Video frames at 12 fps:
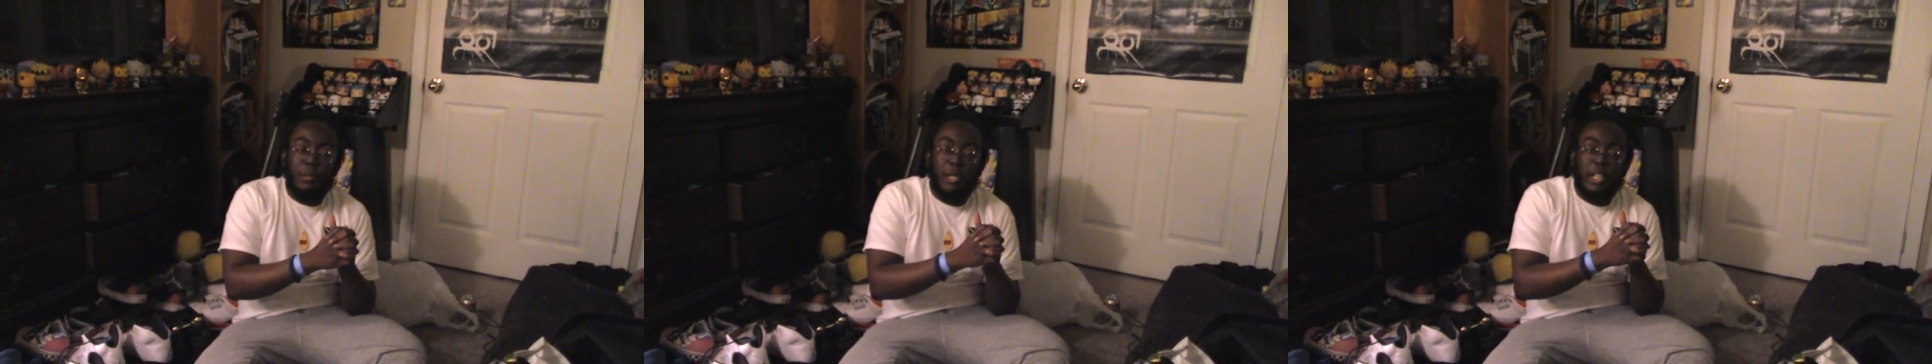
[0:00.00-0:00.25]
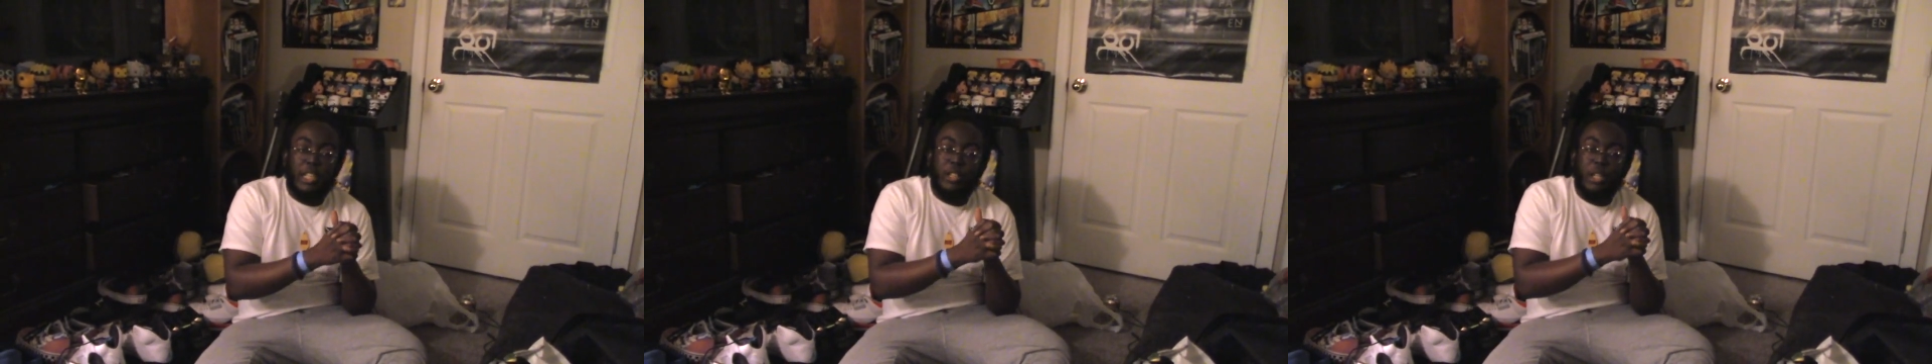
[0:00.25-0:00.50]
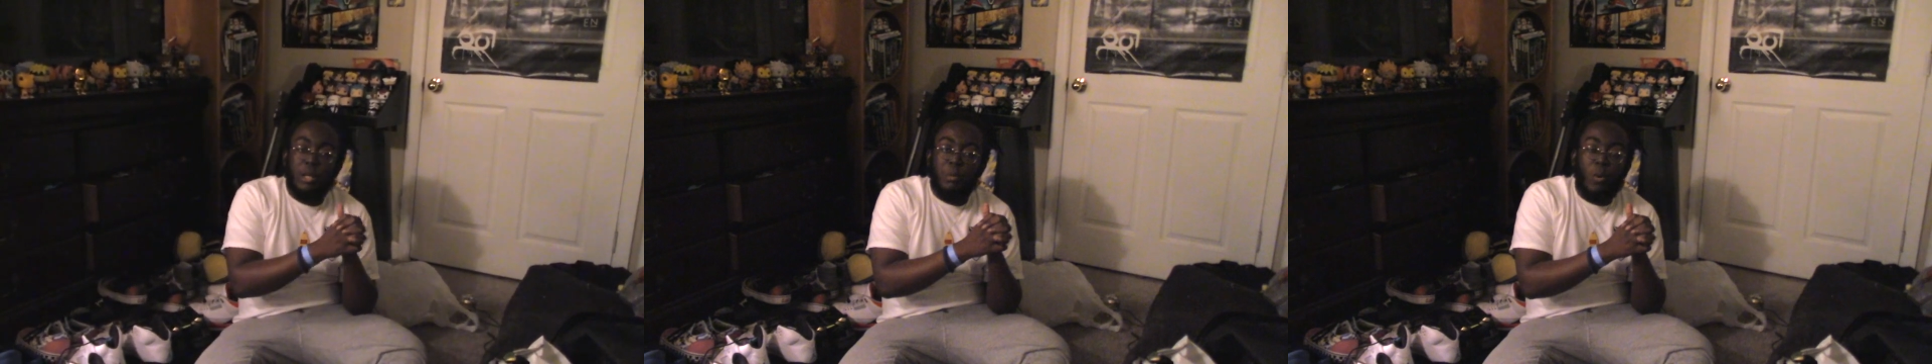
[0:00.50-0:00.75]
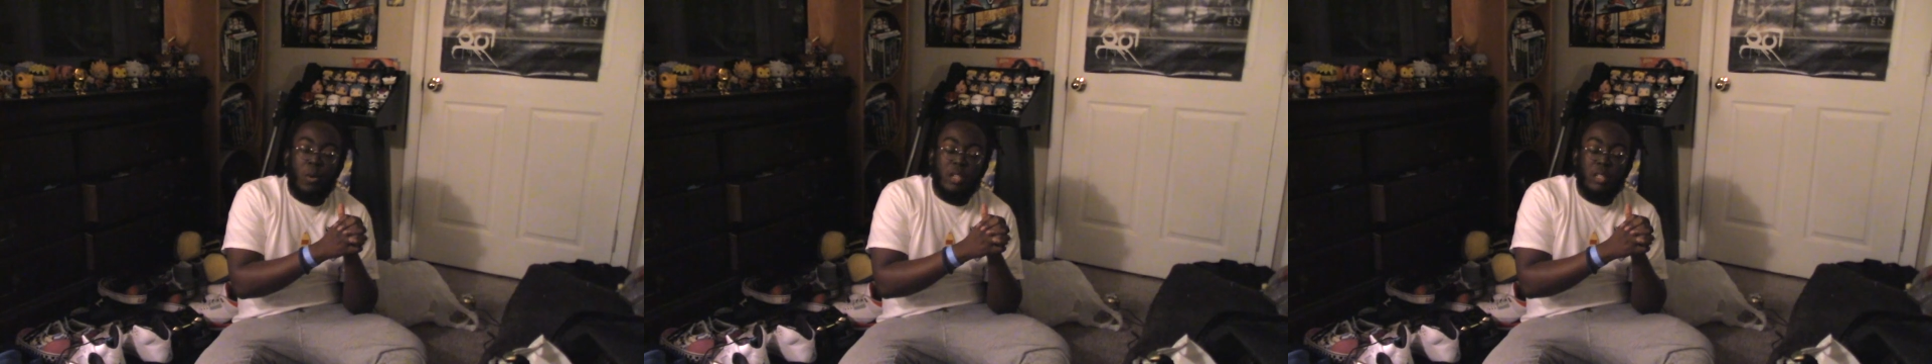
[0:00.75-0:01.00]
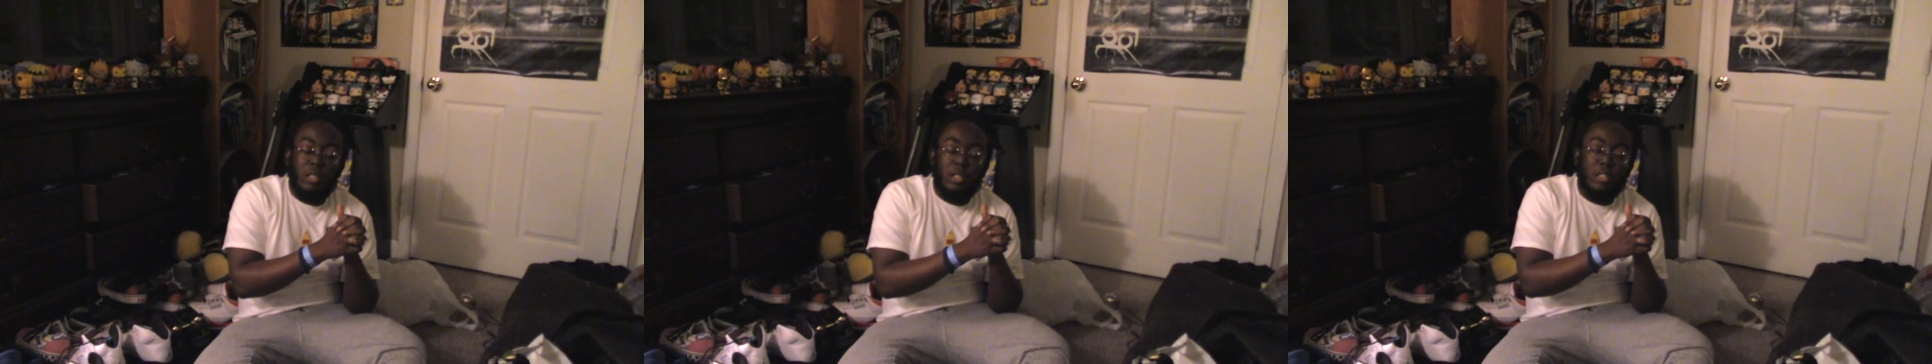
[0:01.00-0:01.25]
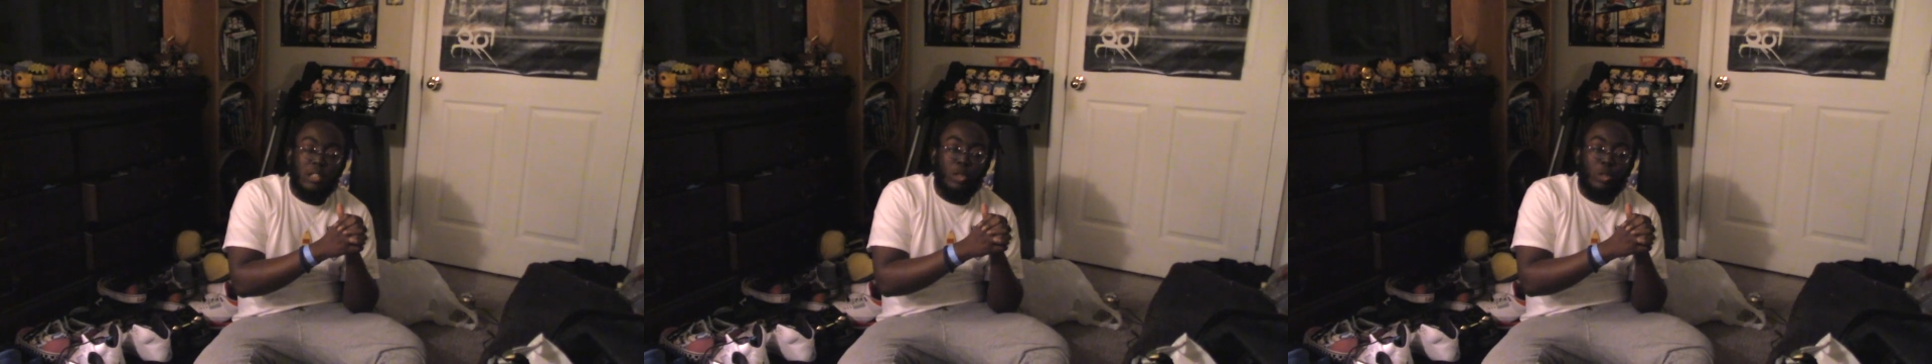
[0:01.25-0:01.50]
I like try to port it to
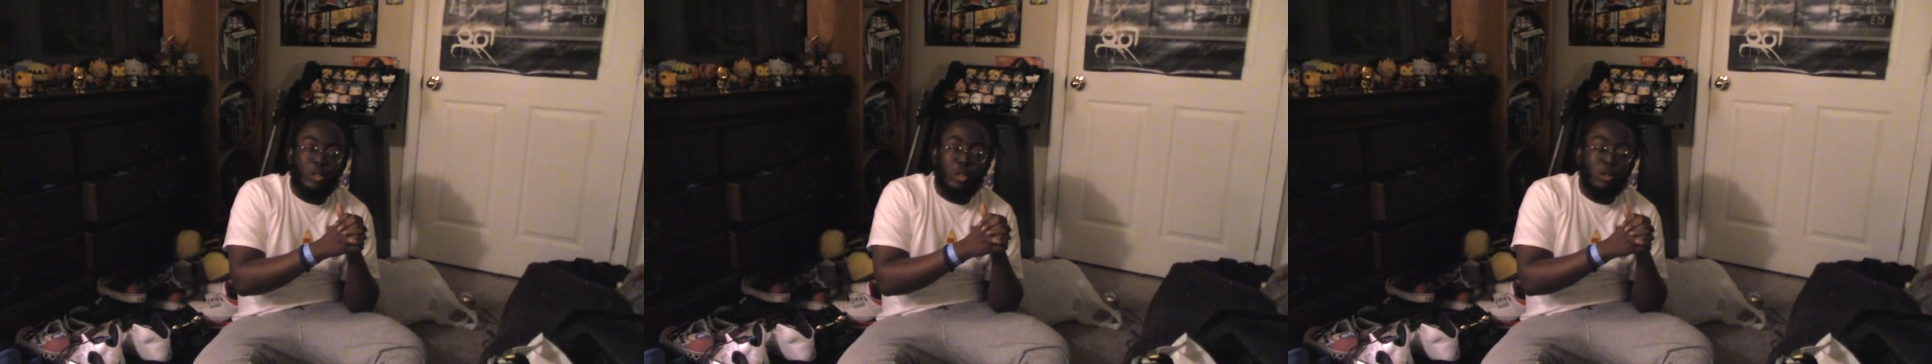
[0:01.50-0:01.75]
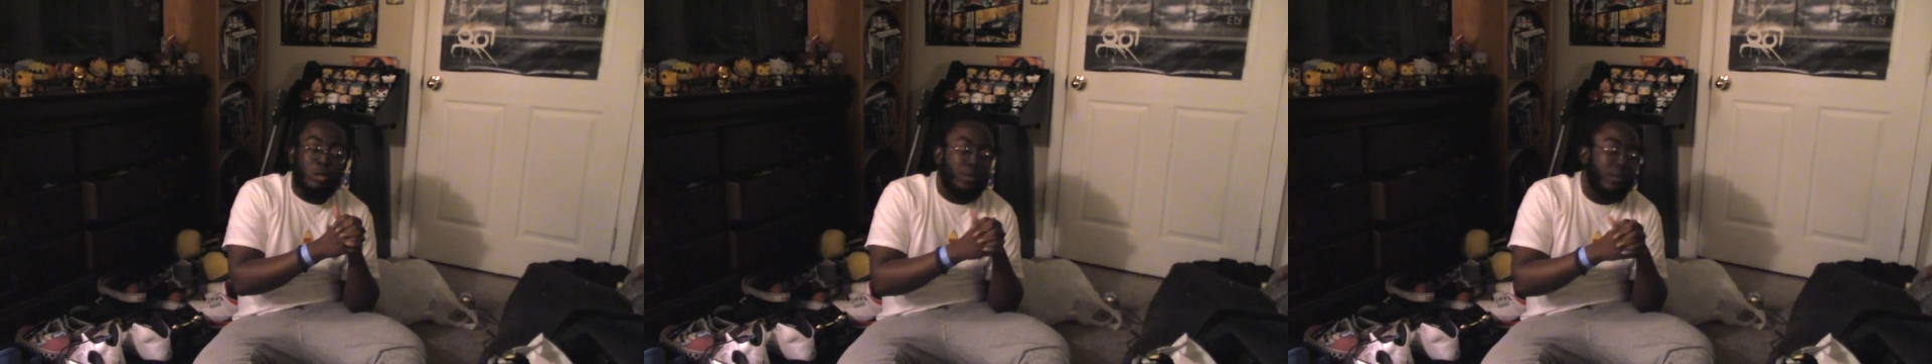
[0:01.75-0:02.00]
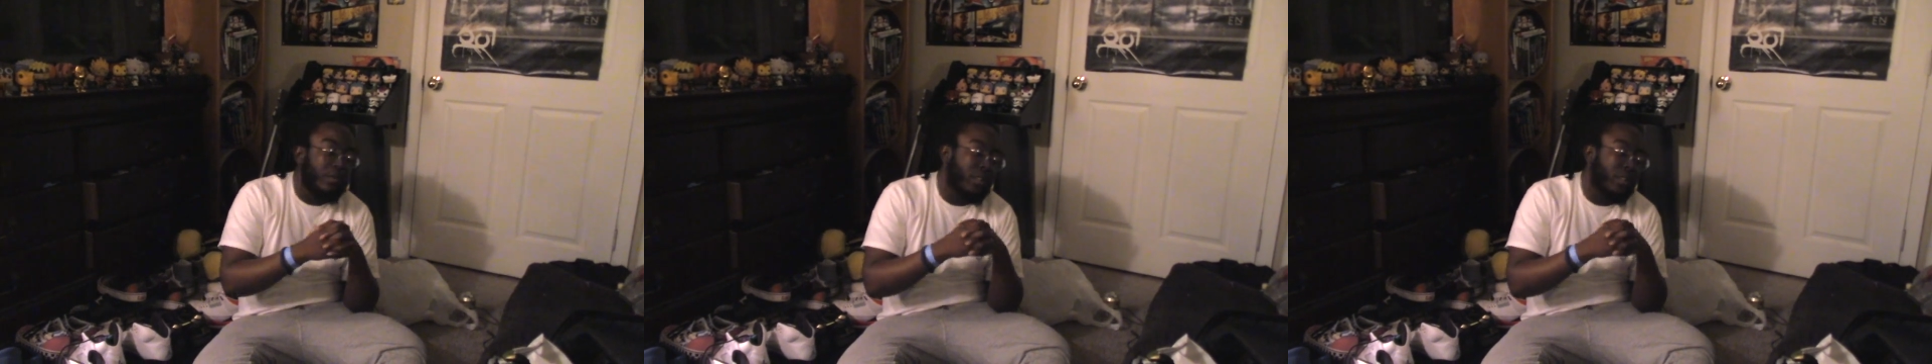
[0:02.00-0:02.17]
YouTube.